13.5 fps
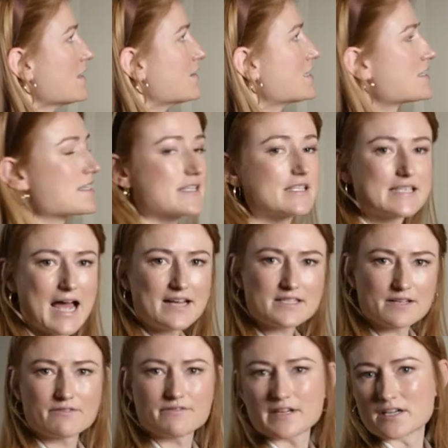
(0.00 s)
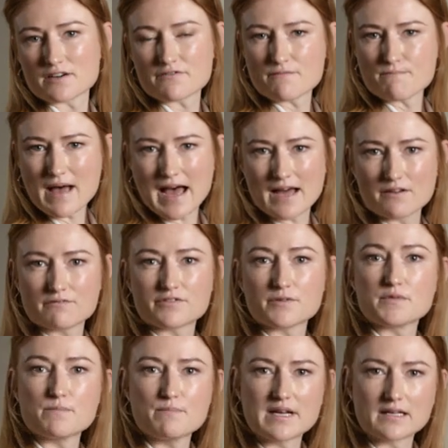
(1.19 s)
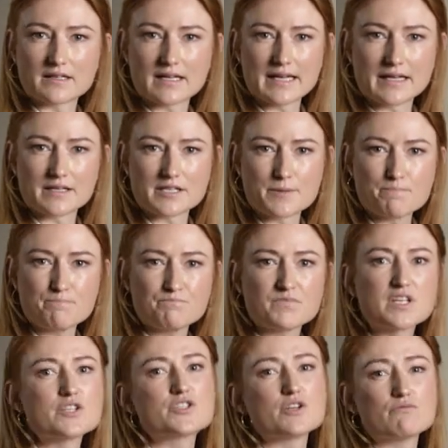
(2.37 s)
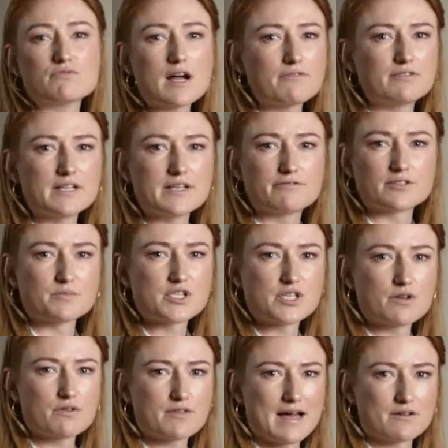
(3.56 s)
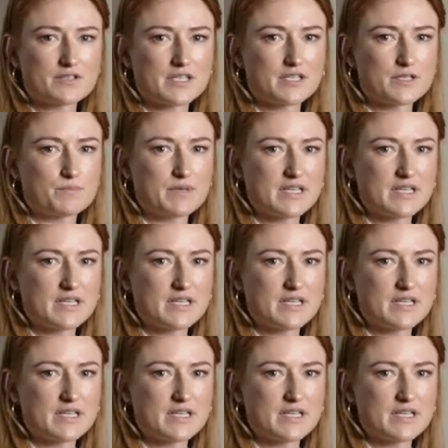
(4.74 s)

This is a standing figure of a man from the Middle Kingdom so roughly from 2000